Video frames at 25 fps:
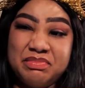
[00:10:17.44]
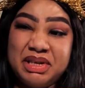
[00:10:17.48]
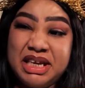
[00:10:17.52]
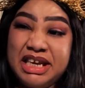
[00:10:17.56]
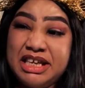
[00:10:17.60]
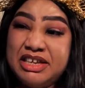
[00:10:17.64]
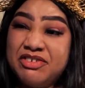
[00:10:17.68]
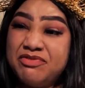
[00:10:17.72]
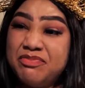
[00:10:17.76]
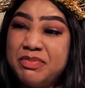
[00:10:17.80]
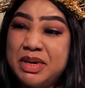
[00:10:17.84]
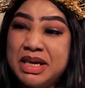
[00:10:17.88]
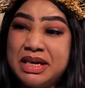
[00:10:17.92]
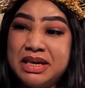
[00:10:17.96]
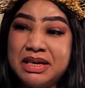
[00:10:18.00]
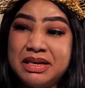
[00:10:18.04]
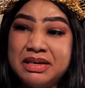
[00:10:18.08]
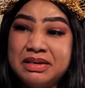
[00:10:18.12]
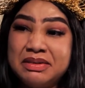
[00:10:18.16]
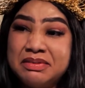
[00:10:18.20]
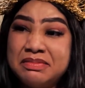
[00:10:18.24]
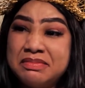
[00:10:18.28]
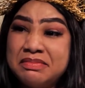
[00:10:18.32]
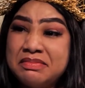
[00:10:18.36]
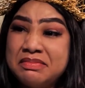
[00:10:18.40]
believe
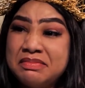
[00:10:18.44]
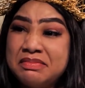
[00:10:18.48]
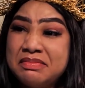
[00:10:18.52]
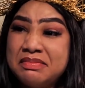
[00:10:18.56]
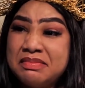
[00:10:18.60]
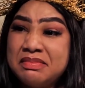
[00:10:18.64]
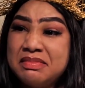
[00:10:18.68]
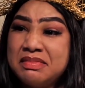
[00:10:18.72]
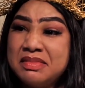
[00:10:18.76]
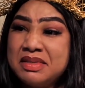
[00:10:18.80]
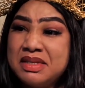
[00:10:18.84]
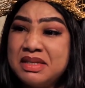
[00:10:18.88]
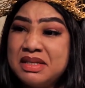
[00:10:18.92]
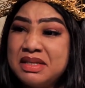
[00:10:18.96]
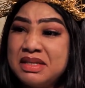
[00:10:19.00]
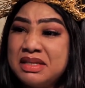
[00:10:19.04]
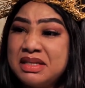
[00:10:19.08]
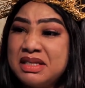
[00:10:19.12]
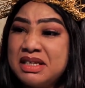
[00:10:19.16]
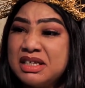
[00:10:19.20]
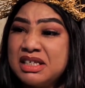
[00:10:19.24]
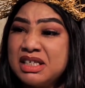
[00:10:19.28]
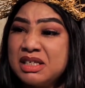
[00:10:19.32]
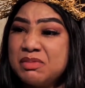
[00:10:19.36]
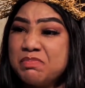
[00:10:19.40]
me,
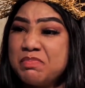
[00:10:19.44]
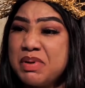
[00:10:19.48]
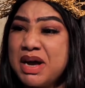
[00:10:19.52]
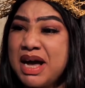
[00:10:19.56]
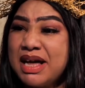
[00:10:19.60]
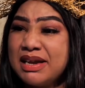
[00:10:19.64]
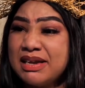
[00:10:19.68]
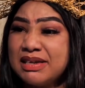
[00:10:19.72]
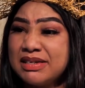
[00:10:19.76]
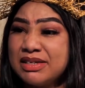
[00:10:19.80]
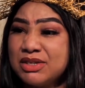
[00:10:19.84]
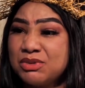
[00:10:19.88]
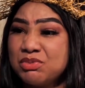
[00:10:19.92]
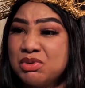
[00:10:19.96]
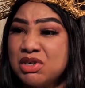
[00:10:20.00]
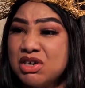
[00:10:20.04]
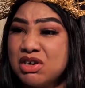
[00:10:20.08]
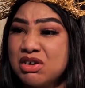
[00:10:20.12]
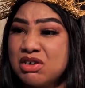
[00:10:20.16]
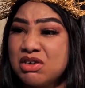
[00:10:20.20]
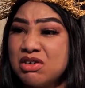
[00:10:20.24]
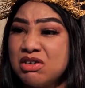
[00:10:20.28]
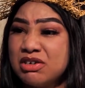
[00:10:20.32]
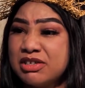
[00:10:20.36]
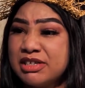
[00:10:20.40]
this palace will
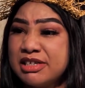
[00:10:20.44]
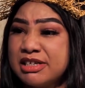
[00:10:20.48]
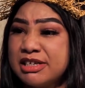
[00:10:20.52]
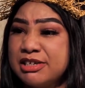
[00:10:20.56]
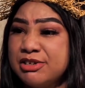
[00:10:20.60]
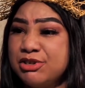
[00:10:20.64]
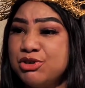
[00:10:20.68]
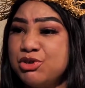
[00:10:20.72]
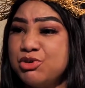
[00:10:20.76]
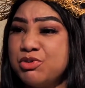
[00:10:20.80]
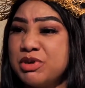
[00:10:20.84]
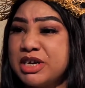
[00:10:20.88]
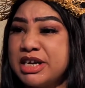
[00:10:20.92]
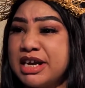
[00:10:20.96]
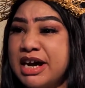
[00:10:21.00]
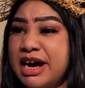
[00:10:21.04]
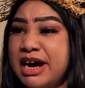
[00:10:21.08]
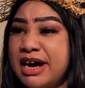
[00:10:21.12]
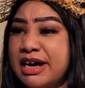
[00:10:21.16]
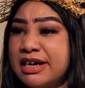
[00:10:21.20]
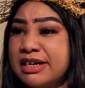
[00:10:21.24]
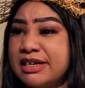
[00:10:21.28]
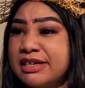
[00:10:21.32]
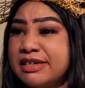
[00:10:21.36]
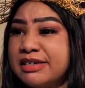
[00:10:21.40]
not contain you and
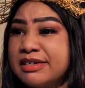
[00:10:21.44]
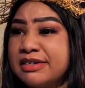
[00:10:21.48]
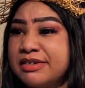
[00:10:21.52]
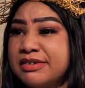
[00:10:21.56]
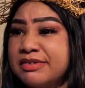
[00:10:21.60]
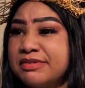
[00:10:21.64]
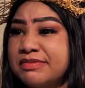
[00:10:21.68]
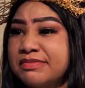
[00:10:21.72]
I.